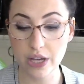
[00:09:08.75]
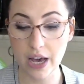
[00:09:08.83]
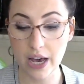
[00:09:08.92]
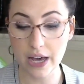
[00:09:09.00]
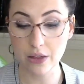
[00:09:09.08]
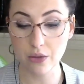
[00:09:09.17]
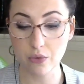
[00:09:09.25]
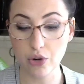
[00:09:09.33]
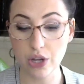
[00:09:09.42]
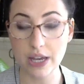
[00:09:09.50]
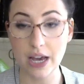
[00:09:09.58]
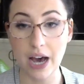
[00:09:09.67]
high
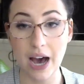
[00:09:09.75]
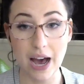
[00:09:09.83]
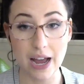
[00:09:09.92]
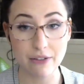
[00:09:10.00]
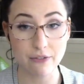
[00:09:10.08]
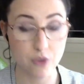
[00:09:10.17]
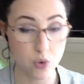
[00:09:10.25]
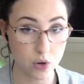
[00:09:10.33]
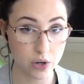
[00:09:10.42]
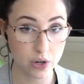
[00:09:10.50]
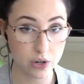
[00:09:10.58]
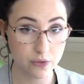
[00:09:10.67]

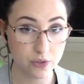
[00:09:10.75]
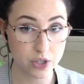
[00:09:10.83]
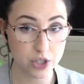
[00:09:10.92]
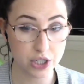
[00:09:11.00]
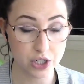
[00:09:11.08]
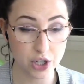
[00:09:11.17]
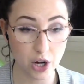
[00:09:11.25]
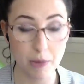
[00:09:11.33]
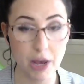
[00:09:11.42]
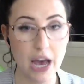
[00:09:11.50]
4 for the G sharp.